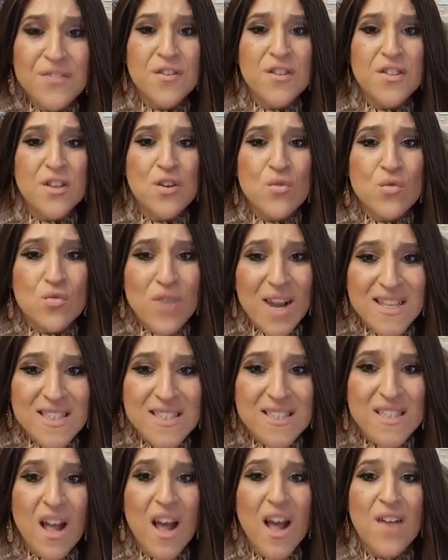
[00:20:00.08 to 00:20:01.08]
the
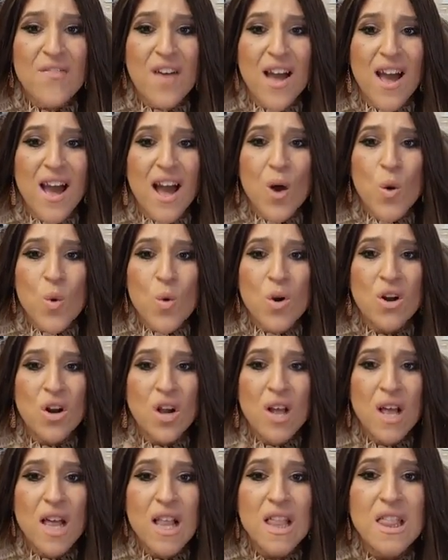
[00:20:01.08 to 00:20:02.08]
rest of
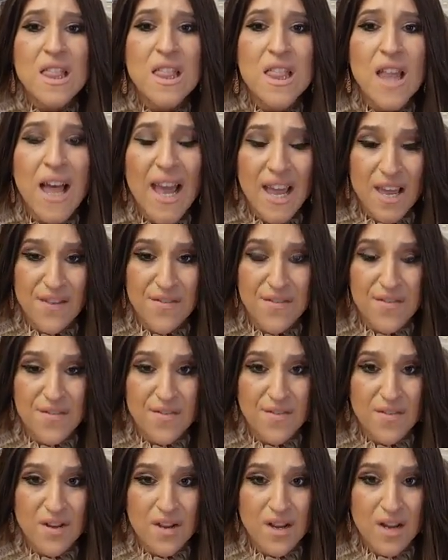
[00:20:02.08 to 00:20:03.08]
our
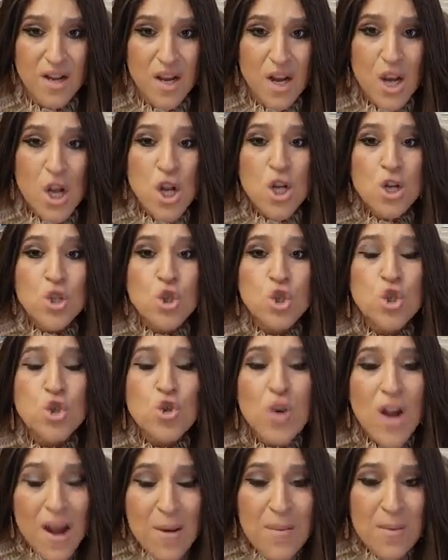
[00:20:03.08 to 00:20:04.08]
life.
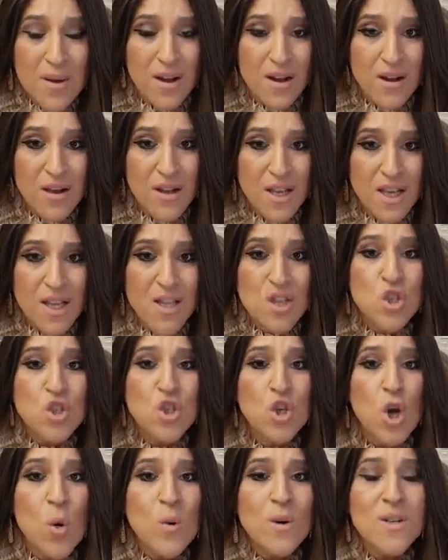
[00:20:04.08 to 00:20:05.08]
Drama is
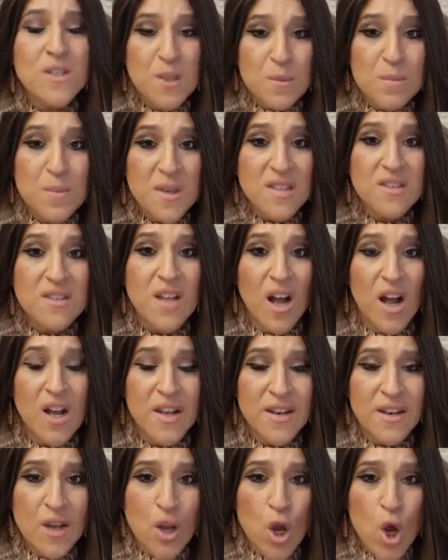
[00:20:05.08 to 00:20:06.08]
going to be
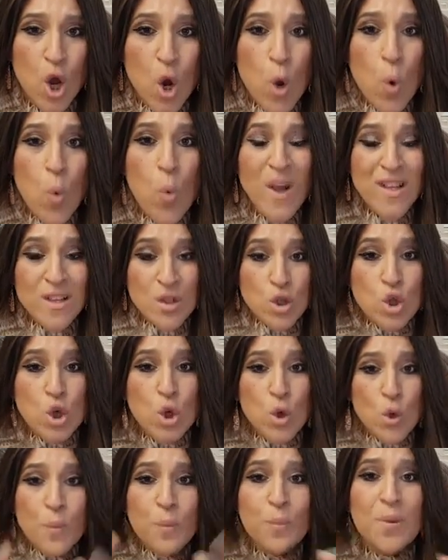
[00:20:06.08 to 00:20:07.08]
done when
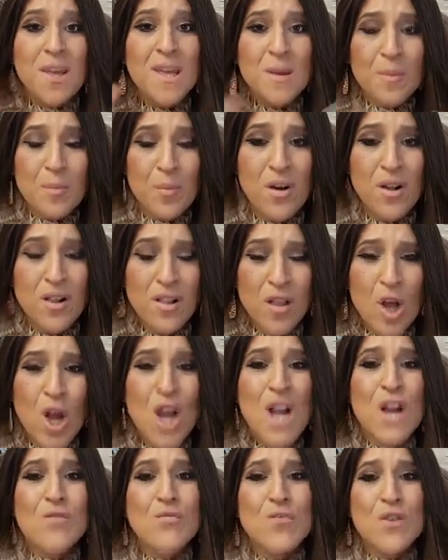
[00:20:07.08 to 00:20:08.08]
two people
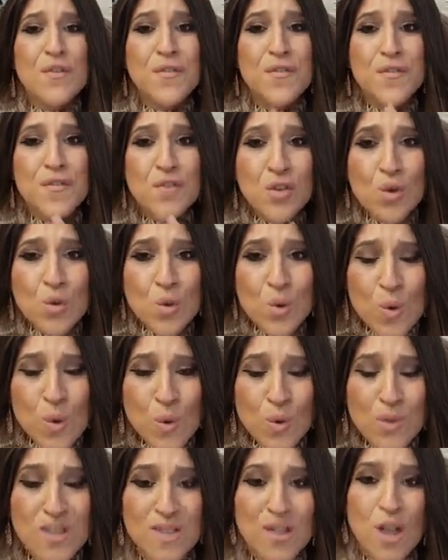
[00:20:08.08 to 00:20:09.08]

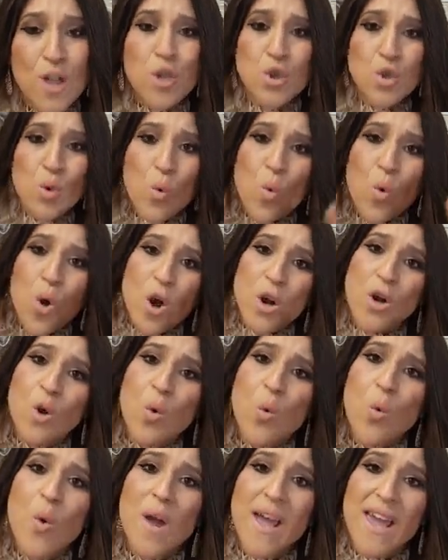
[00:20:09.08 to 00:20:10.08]
refuse to walk
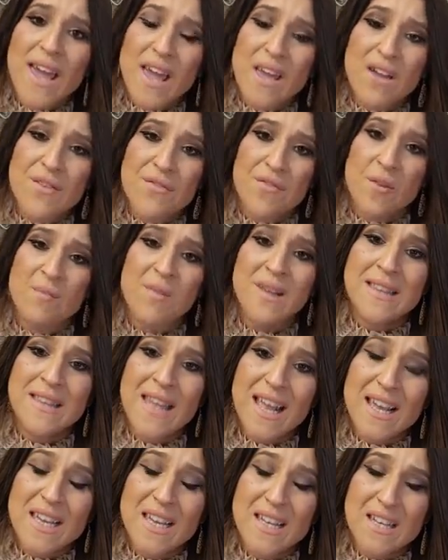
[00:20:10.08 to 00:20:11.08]
away from a
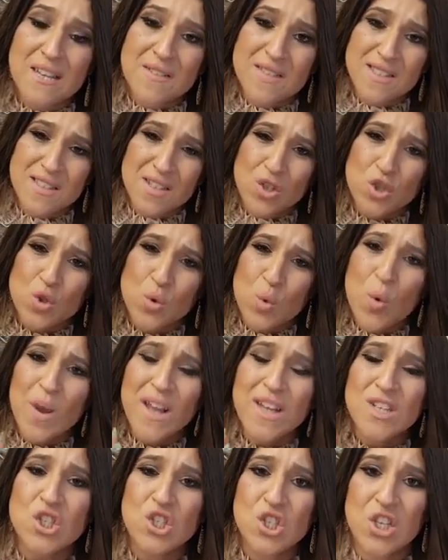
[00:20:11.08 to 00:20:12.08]
negative
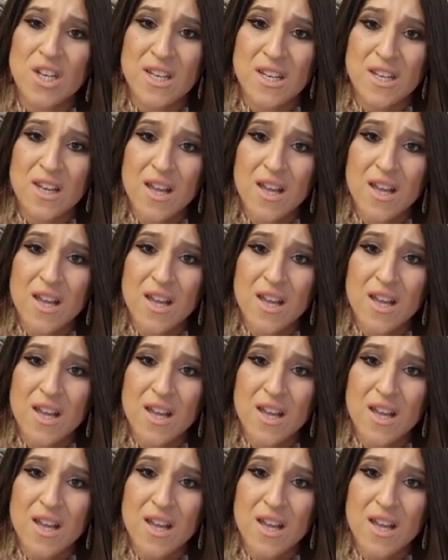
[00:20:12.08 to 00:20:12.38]
situation.